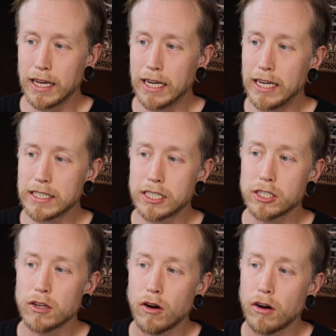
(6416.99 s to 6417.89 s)
Guests
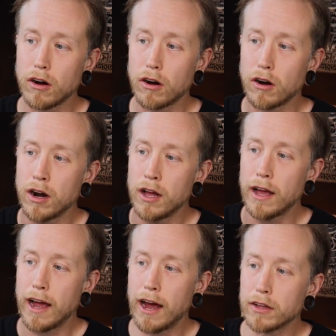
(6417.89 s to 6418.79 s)
are
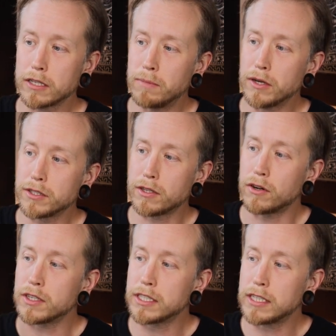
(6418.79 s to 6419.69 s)
Alex
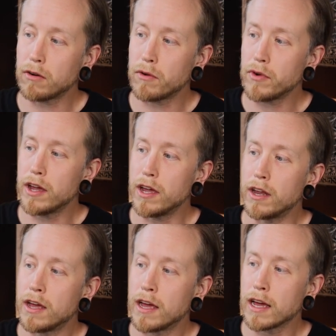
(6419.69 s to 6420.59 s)
Belser, Sarah Reed,
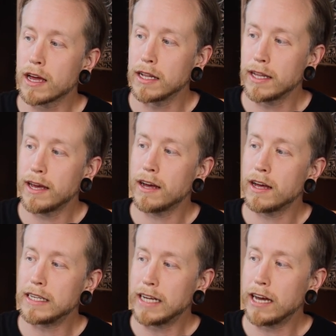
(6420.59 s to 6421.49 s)
Kalea
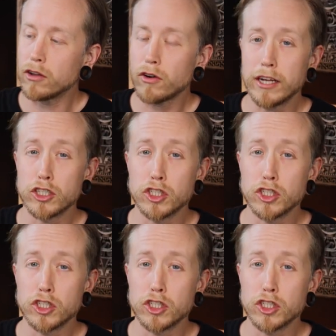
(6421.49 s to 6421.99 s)
Taylor, and